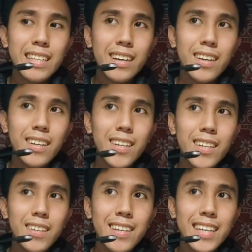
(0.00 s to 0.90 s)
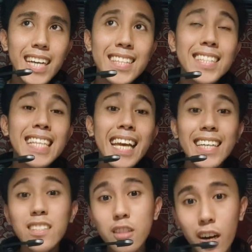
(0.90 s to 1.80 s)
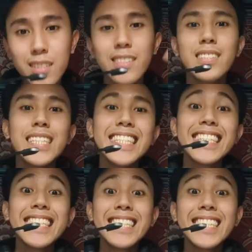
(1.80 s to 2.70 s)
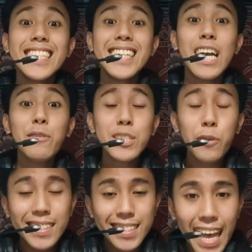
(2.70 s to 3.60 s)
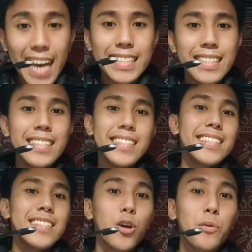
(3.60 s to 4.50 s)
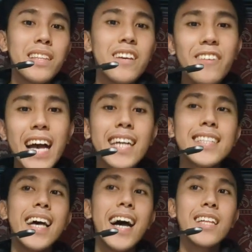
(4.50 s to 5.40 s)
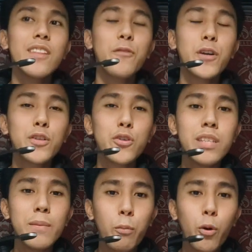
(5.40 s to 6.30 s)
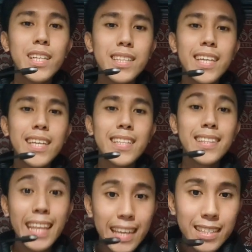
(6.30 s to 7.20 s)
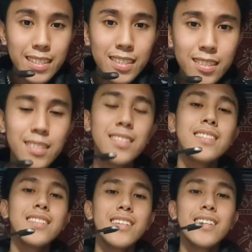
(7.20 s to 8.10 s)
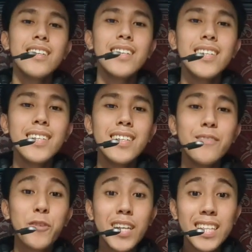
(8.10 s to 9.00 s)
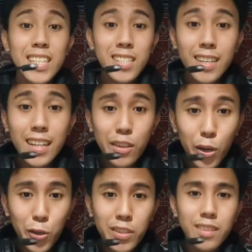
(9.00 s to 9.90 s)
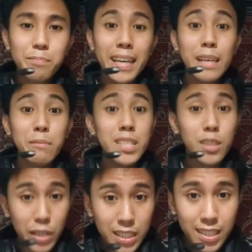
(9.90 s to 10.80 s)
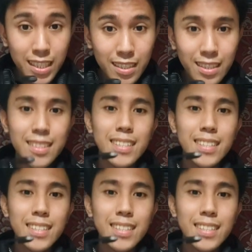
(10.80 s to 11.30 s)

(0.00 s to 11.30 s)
at the second thought, I was quite sad knowing the fact that for those important dates. And for additional note, my name is Christian.